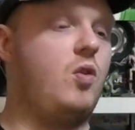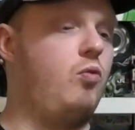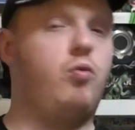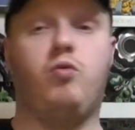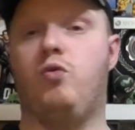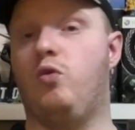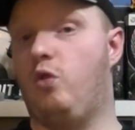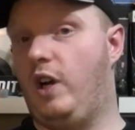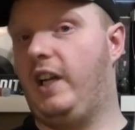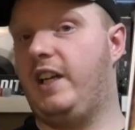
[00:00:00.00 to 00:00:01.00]

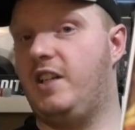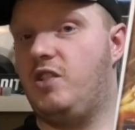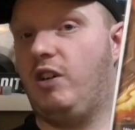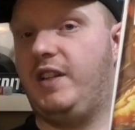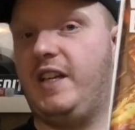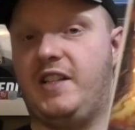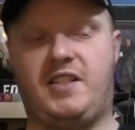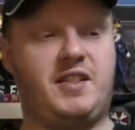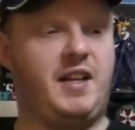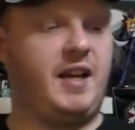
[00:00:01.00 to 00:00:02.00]
Really enjoyed
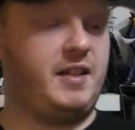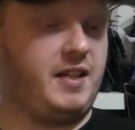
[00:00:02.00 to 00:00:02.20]
this.